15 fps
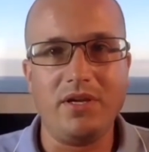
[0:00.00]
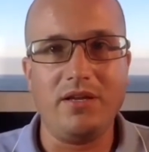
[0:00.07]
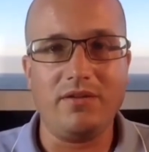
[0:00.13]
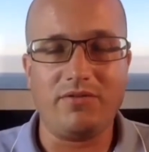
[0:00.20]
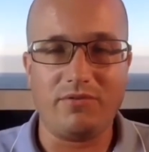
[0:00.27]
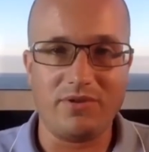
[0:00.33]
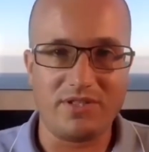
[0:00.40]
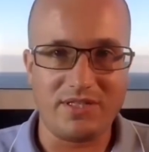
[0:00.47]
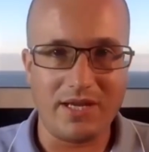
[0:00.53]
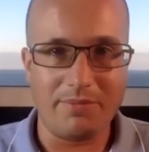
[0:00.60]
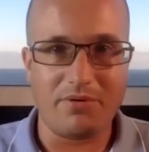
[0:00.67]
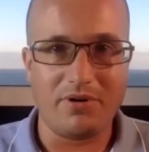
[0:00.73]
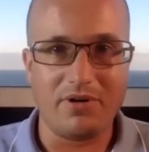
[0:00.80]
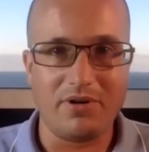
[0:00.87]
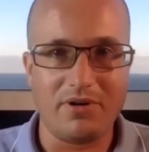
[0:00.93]
through a
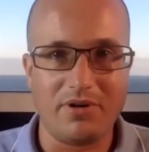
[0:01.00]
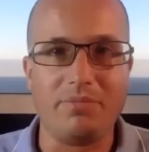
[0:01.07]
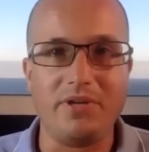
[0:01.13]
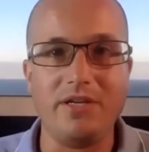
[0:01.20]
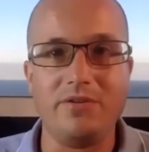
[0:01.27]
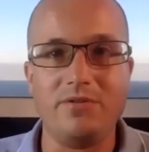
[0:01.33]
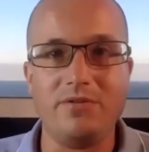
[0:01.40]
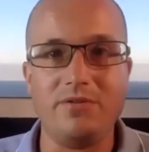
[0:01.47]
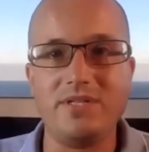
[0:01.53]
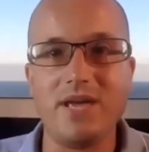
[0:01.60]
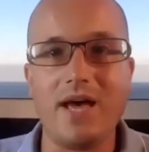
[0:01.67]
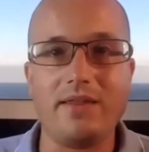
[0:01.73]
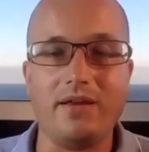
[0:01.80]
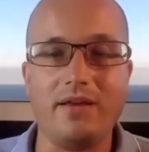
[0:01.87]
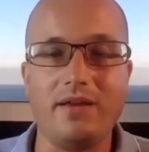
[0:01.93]
separate company called
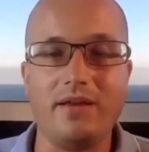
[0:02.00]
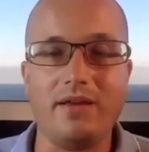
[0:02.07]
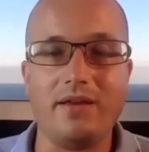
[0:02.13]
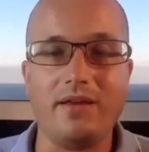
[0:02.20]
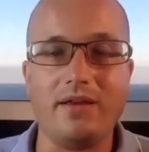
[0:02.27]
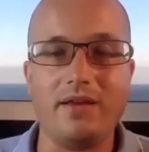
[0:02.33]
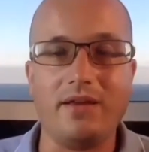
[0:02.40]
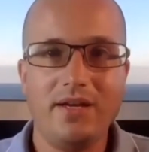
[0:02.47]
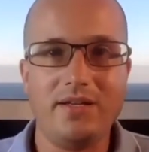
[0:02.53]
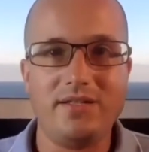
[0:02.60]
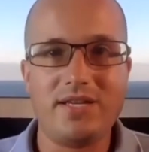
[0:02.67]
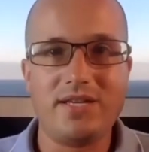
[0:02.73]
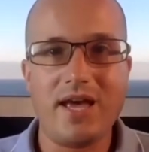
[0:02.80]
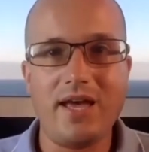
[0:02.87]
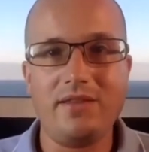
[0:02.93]
Tether. And
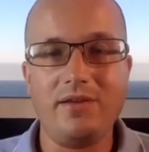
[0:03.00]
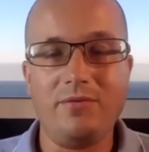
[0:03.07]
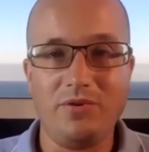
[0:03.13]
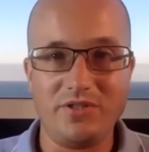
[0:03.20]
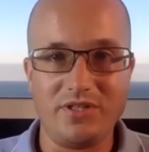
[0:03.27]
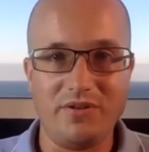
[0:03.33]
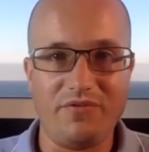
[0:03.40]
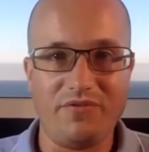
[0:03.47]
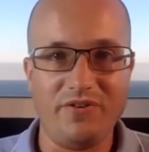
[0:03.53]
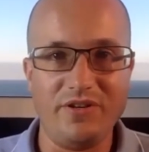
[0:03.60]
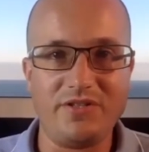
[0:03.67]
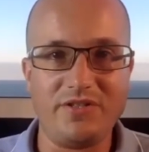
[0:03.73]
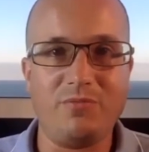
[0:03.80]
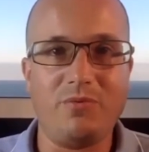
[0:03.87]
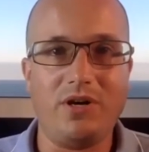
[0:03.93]
Tether was the
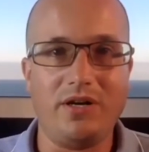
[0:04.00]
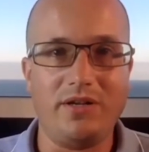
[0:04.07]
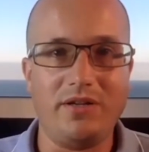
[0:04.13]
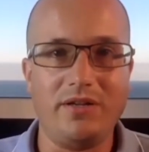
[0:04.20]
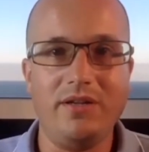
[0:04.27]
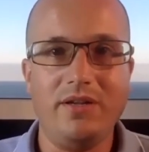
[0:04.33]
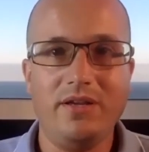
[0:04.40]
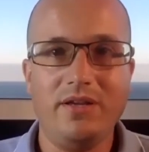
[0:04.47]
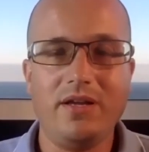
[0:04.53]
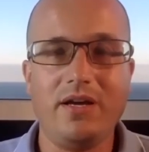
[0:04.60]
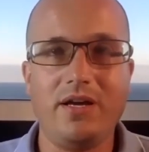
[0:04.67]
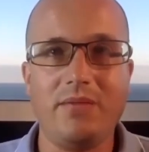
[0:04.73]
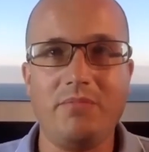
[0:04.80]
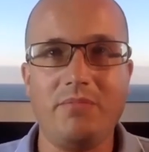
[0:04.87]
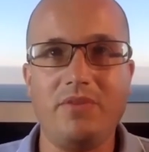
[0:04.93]
first one
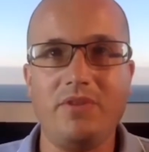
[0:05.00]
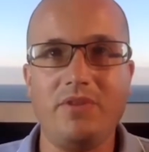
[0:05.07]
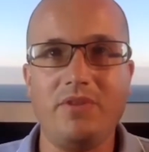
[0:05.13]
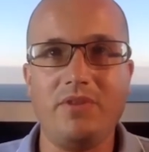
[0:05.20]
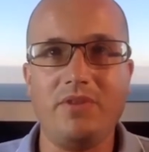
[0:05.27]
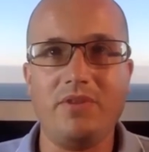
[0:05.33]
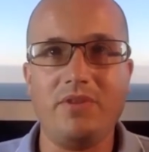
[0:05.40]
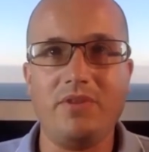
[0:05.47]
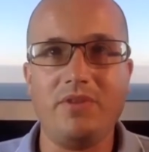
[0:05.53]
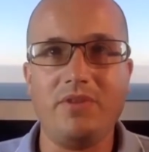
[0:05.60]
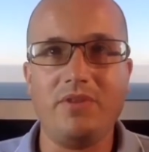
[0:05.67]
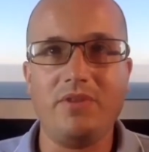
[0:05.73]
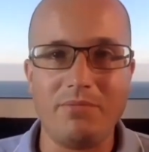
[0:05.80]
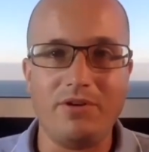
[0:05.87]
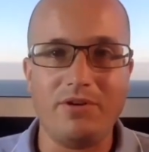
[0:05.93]
that really
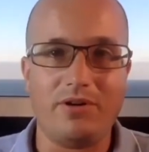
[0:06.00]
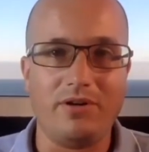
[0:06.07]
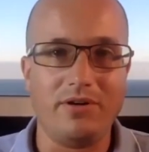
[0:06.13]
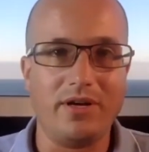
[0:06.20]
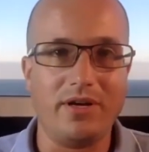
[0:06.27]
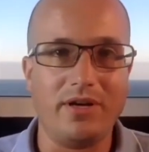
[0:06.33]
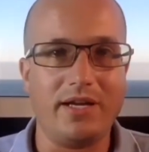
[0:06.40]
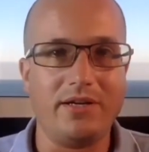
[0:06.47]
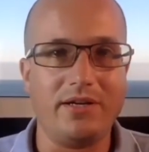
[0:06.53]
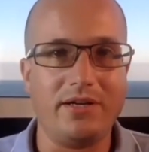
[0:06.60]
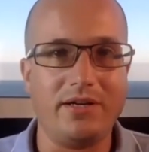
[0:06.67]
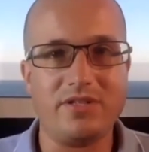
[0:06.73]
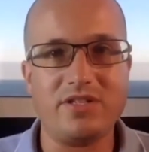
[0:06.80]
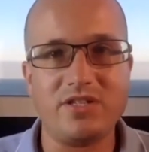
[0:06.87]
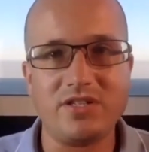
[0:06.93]
came along and
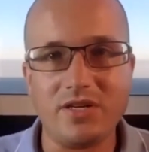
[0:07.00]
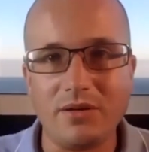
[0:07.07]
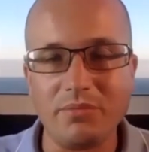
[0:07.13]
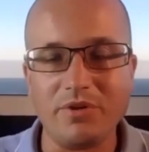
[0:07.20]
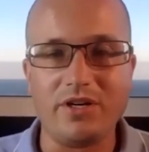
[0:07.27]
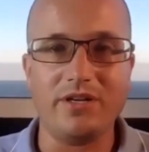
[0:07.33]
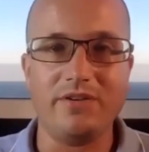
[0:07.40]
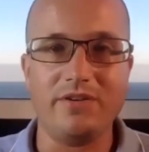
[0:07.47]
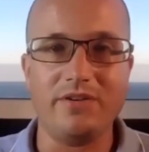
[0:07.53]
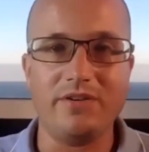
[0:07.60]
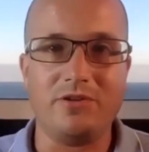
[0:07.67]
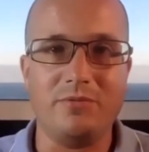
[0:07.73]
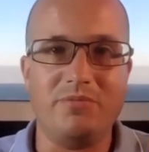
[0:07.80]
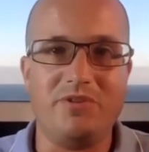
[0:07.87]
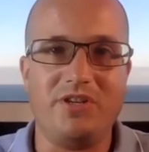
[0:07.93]
got some kind of
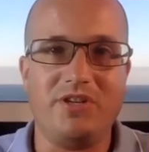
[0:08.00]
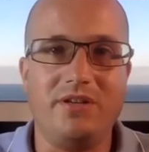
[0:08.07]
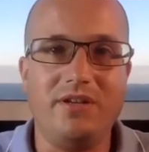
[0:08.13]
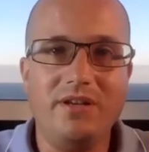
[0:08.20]
adoption.